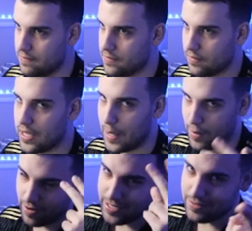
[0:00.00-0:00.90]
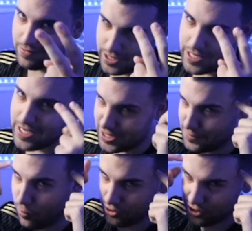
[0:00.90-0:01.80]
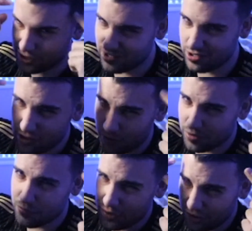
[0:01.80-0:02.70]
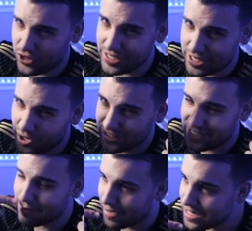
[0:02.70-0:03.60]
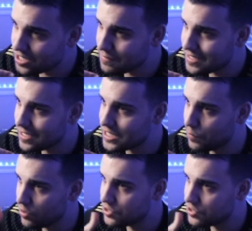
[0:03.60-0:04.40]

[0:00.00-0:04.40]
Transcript: Am I right? EA Sports. You, you know, you think you're on the same page as me, EA Sports?